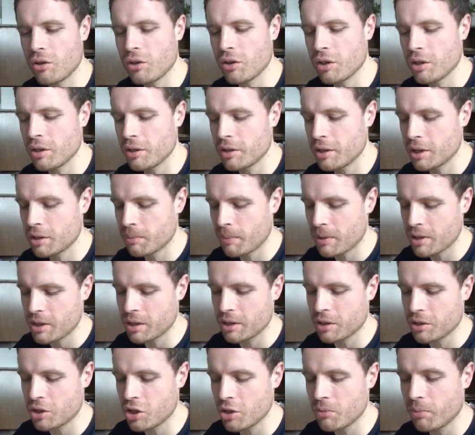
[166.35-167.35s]
or
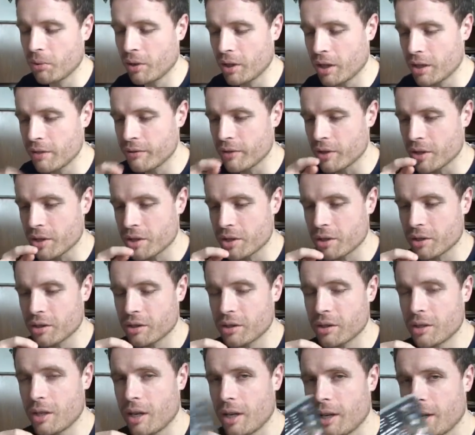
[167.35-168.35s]
especially the 2.0 version,
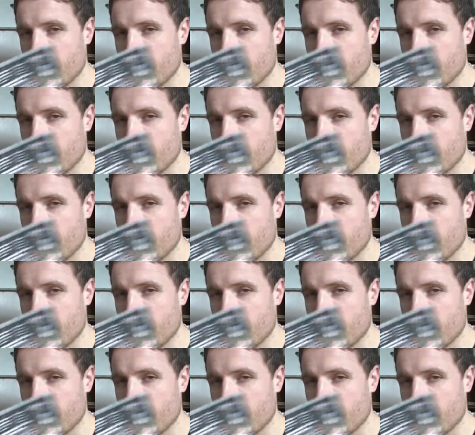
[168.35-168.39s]
because it